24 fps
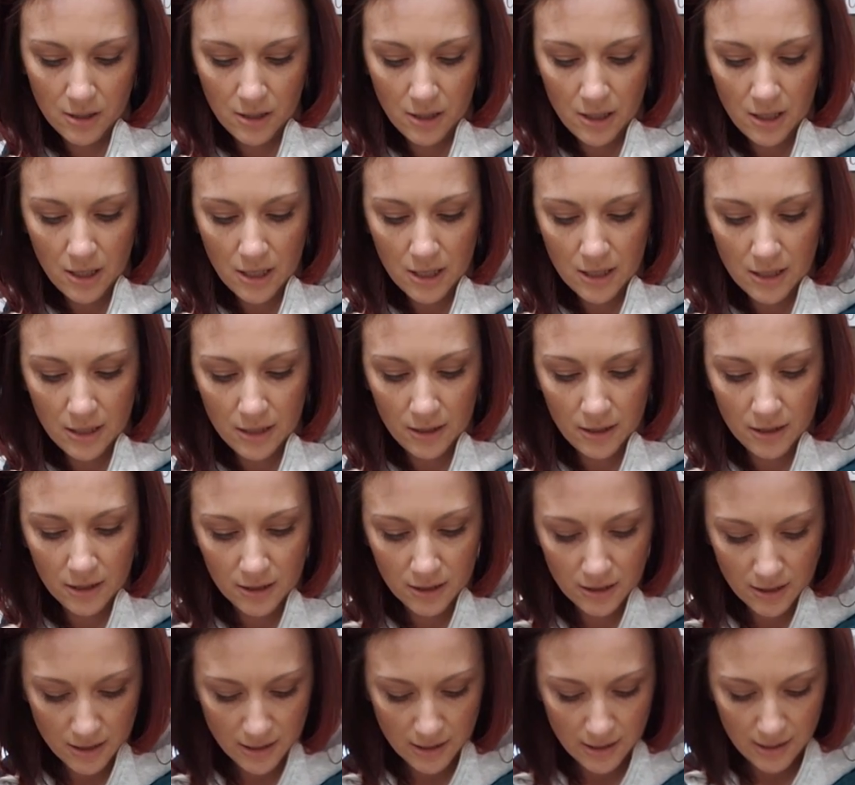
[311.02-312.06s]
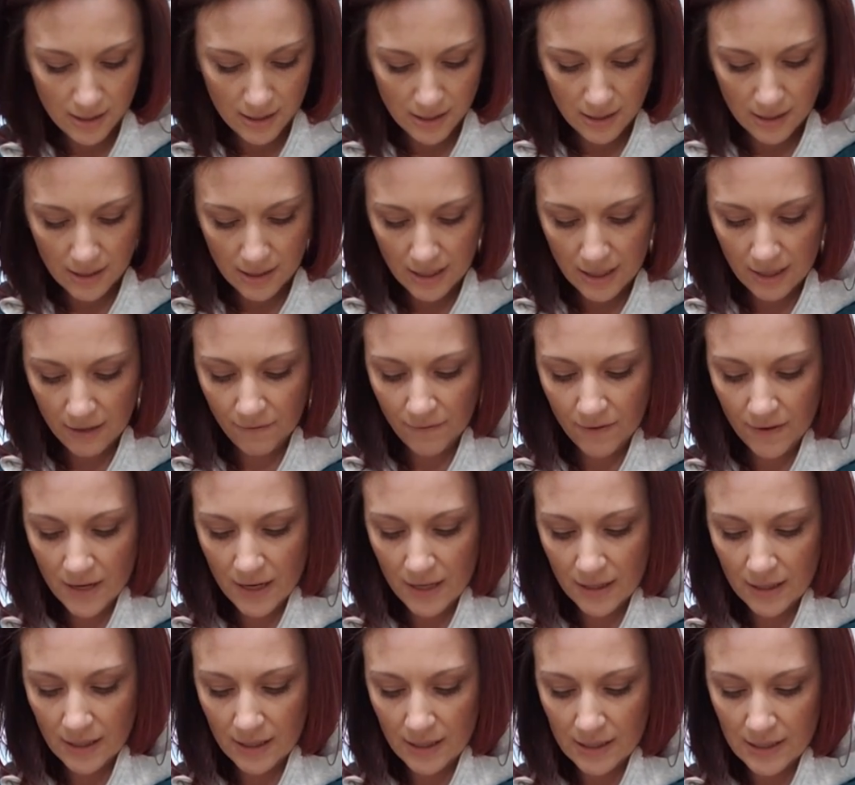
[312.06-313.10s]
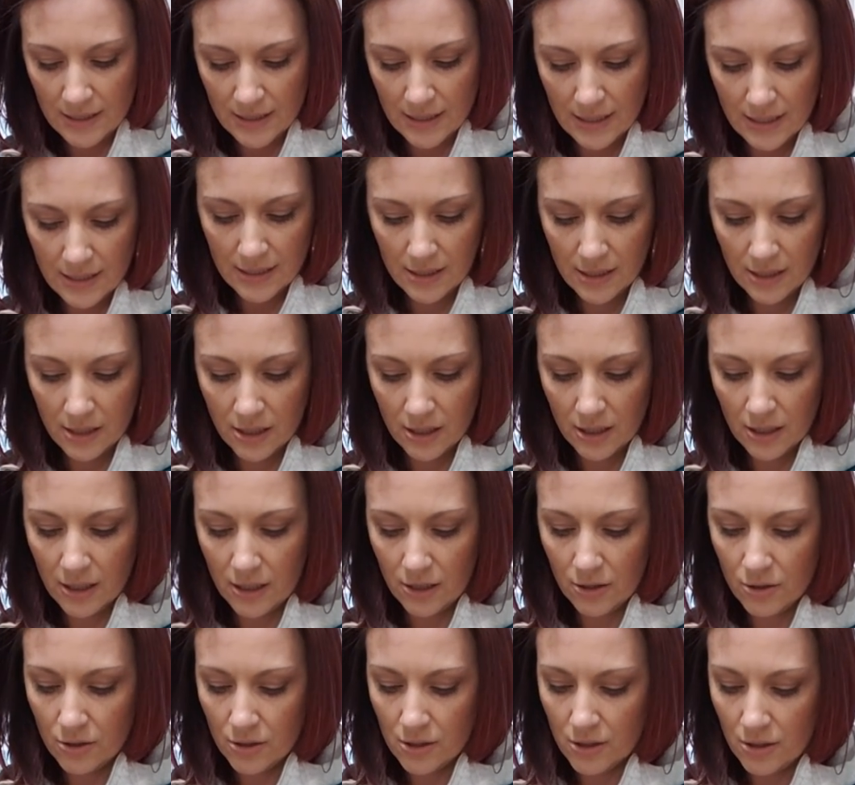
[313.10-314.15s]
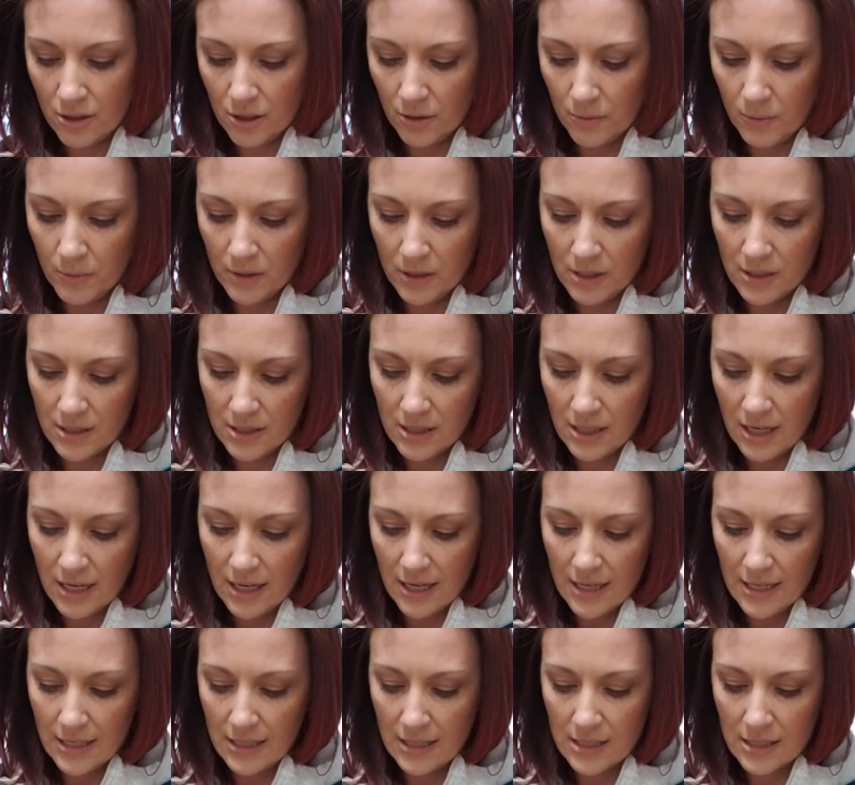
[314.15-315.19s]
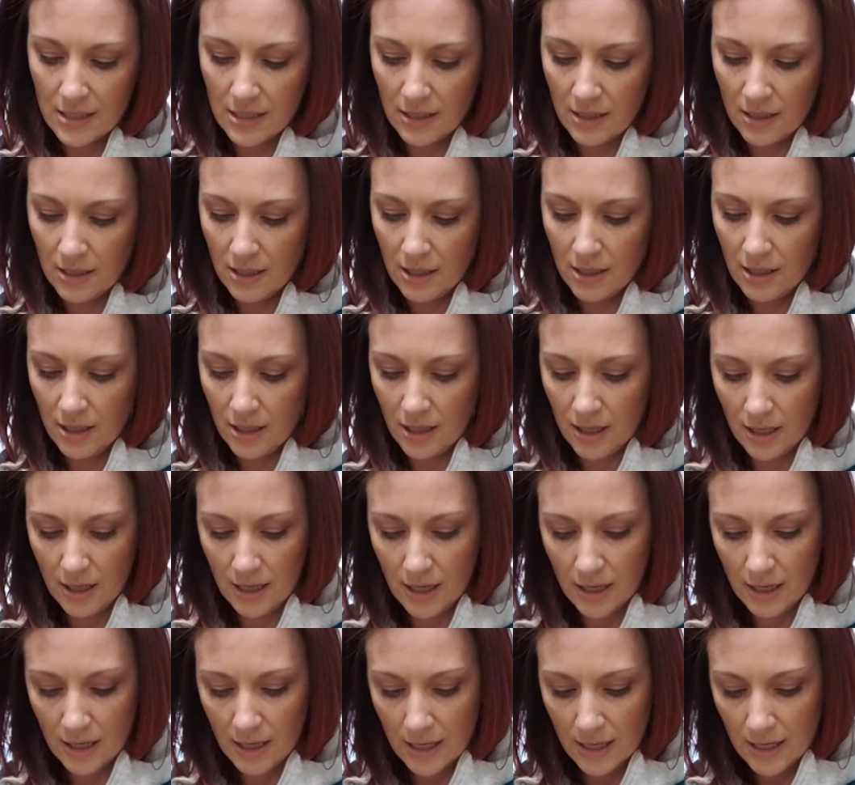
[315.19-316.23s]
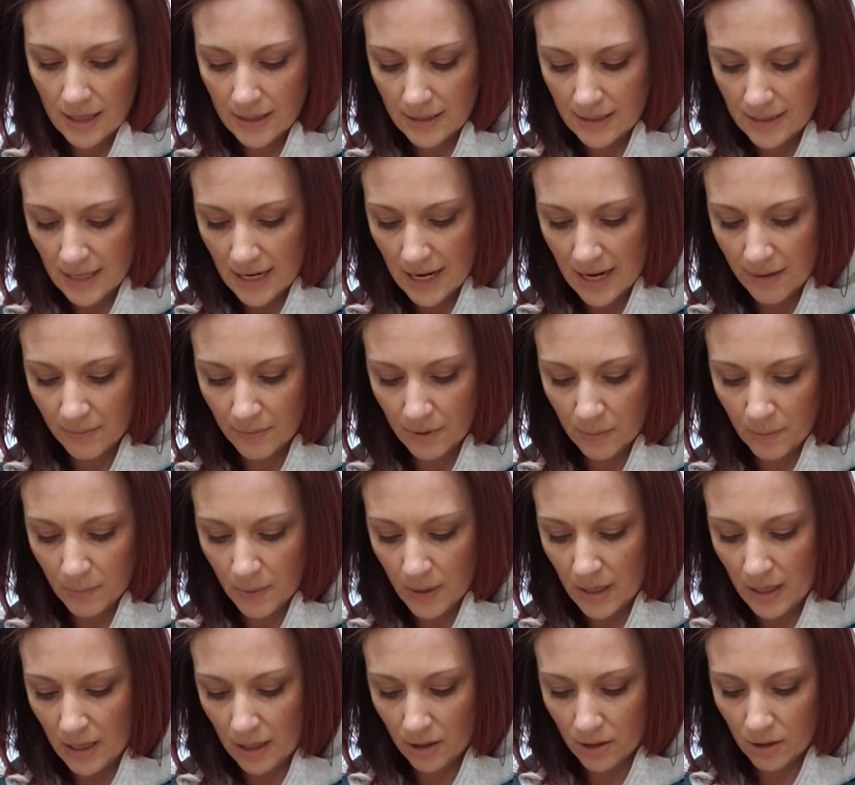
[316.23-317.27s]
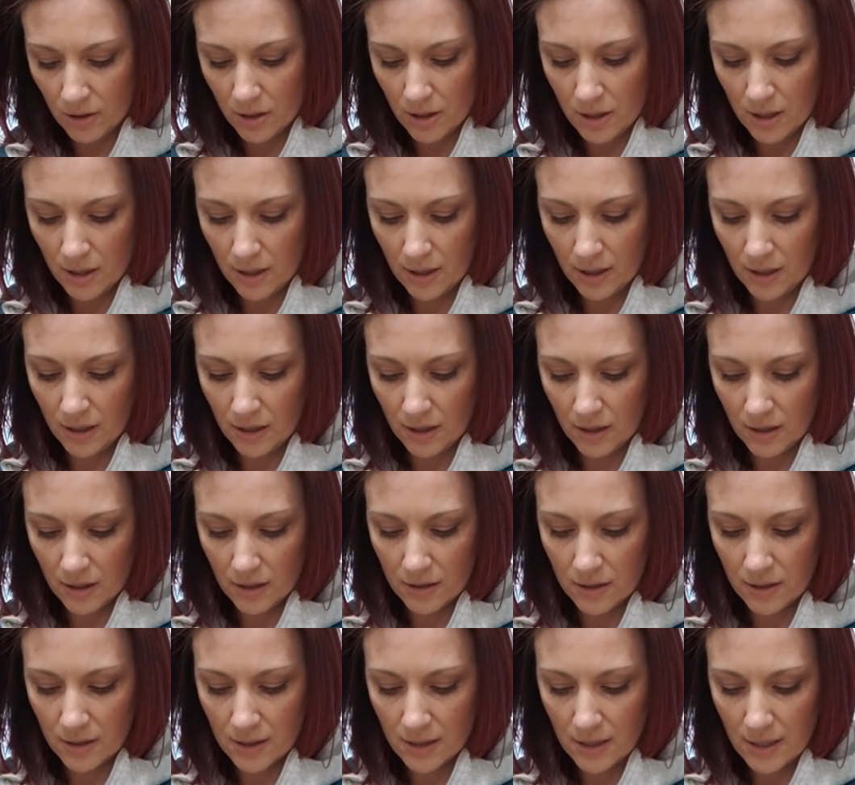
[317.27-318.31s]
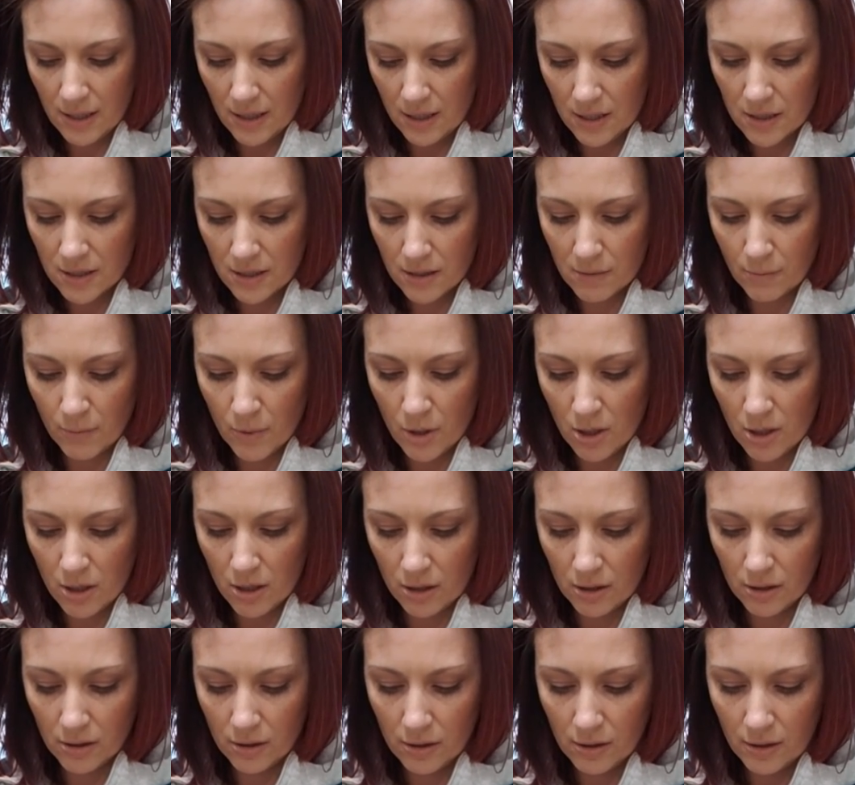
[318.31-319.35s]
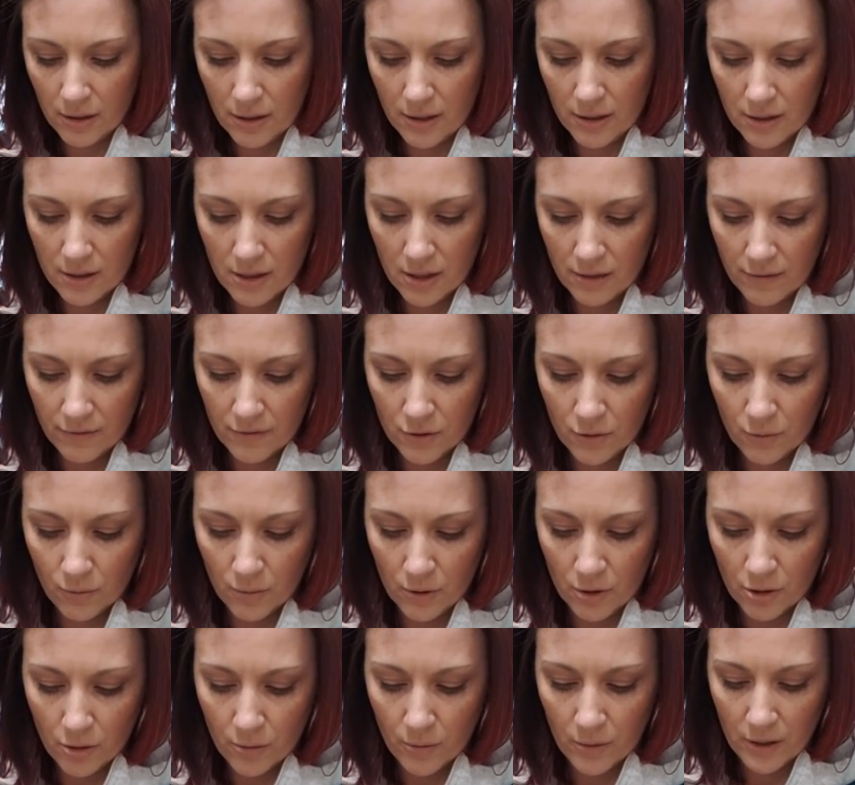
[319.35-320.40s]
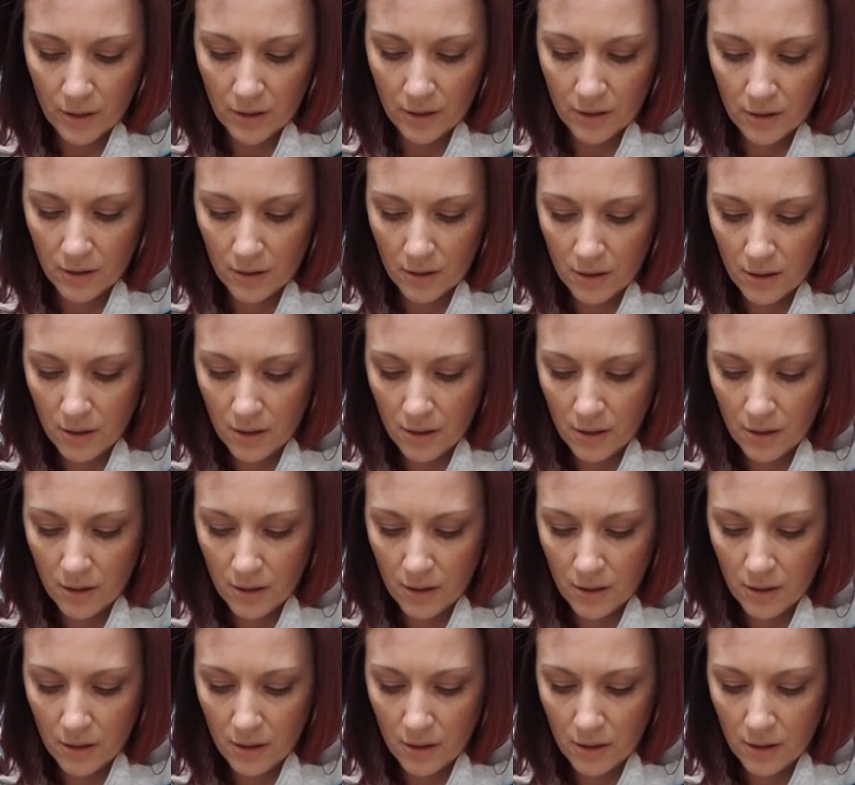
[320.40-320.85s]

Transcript: and I find that it's easier again to start with the sides, and I kind of dab the paint on here because it's kind of small and tough to work with.